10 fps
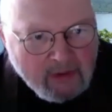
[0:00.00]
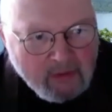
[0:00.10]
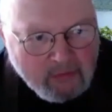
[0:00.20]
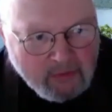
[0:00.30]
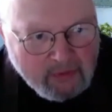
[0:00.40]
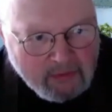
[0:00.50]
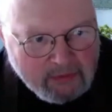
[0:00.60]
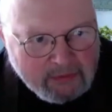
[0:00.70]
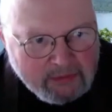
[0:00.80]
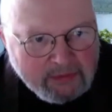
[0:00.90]
where
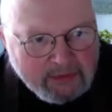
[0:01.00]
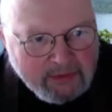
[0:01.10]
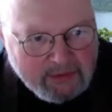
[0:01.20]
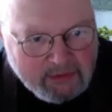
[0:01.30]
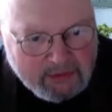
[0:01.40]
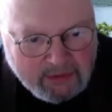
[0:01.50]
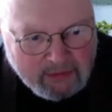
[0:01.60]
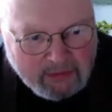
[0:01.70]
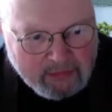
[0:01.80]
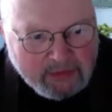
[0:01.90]
you can catch
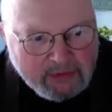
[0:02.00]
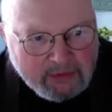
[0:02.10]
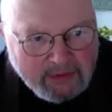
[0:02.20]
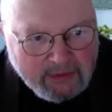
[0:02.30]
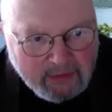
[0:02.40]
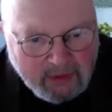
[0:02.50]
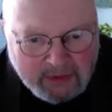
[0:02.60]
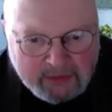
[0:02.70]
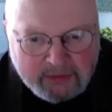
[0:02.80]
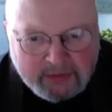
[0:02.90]
yourself when you're getting
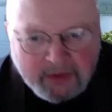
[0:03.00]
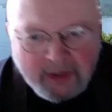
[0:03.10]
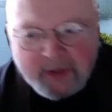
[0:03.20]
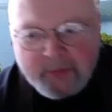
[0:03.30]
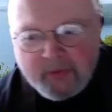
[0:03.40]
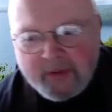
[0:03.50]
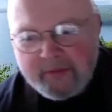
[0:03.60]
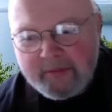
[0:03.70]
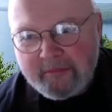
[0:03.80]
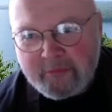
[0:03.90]
lost, caught up
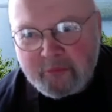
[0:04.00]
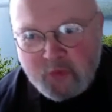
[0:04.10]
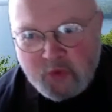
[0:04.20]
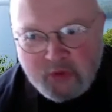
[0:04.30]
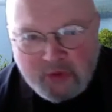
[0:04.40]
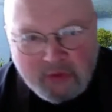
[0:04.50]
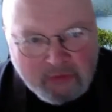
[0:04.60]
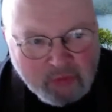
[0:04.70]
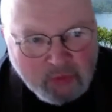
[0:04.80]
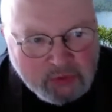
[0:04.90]
in the
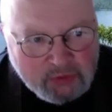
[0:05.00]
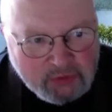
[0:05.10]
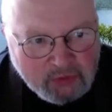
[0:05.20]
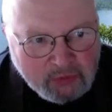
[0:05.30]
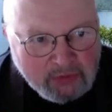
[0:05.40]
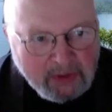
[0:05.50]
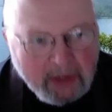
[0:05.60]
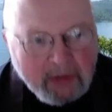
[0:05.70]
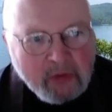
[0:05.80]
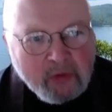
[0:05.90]
confusions or the
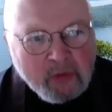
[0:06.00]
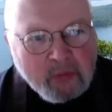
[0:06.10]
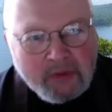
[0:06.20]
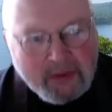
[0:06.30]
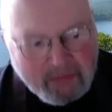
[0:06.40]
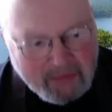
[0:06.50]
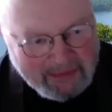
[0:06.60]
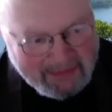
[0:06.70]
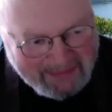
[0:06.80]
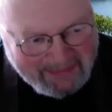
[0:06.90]
anger or whatever
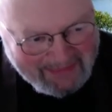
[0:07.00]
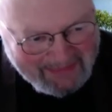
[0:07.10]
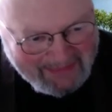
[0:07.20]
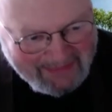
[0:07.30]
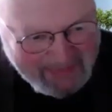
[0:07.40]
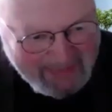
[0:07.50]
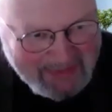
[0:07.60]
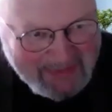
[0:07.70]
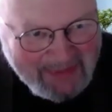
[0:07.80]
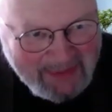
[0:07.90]
that might
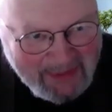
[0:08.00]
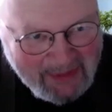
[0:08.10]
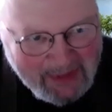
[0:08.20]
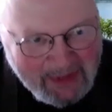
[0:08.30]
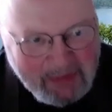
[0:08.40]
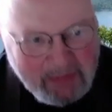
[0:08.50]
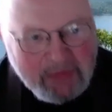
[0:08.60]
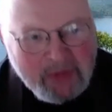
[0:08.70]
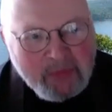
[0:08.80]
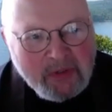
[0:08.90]
come up
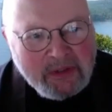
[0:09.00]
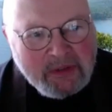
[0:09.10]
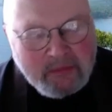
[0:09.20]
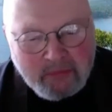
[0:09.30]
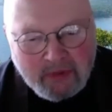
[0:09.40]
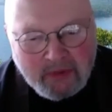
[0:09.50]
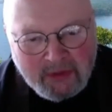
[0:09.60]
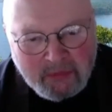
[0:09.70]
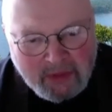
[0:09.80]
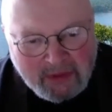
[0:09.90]
in the mind. But
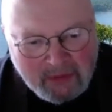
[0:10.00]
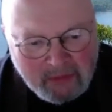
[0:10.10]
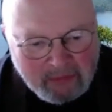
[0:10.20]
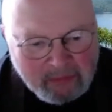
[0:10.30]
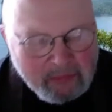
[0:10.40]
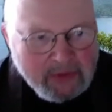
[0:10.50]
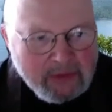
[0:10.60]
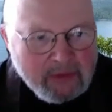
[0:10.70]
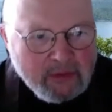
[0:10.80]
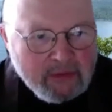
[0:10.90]
little by little, we
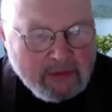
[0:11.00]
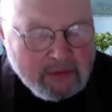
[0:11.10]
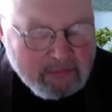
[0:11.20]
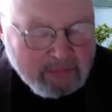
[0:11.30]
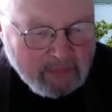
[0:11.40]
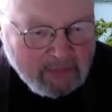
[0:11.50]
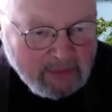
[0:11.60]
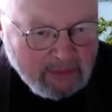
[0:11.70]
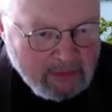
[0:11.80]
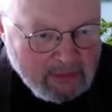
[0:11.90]
can learn to
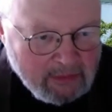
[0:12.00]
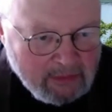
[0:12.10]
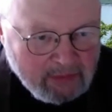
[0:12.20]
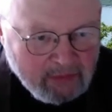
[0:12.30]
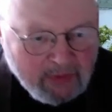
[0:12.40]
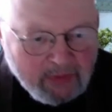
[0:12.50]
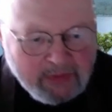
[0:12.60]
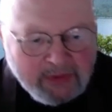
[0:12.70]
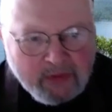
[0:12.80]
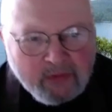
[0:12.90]
live without
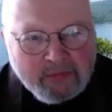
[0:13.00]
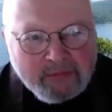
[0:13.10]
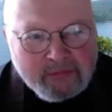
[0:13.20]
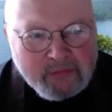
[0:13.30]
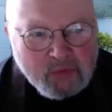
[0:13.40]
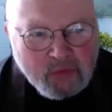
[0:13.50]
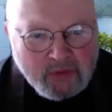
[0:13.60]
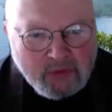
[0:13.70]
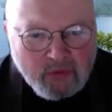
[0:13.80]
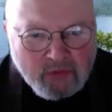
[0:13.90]
going
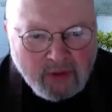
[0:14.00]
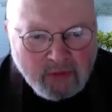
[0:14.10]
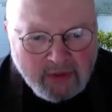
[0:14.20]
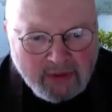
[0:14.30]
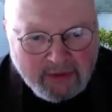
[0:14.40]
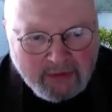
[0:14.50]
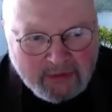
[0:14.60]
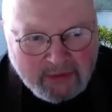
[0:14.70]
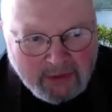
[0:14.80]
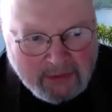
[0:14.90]
too far with any of
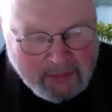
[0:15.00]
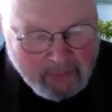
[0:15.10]
these things.